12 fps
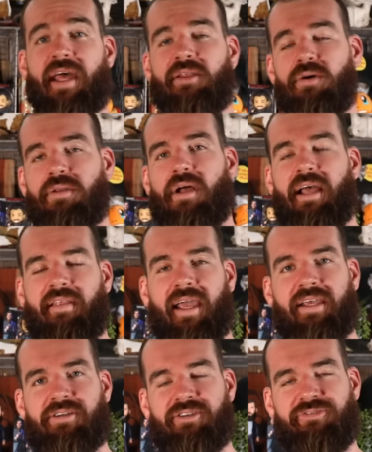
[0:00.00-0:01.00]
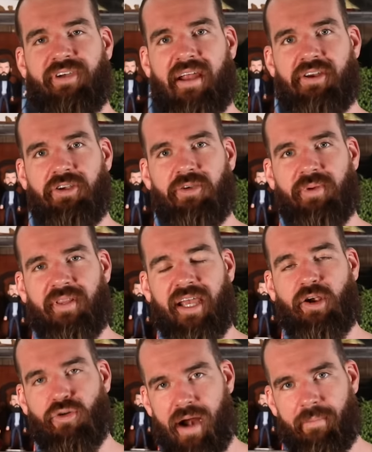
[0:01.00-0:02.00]
they look like they can defend you, but
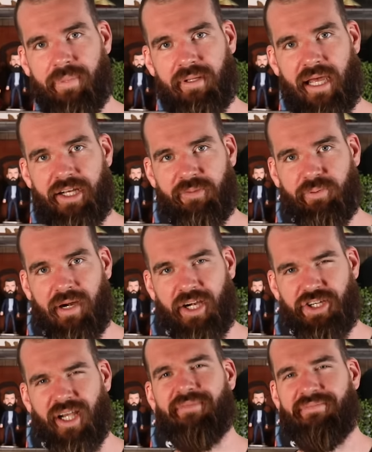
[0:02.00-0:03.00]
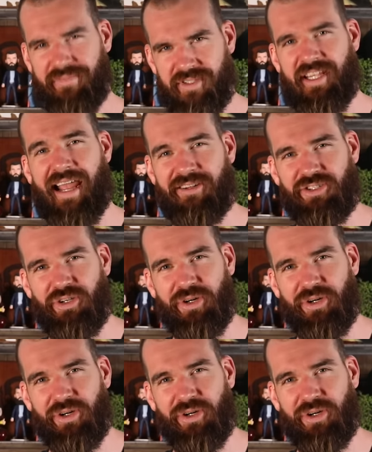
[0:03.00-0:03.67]
they crumble under pressure sounds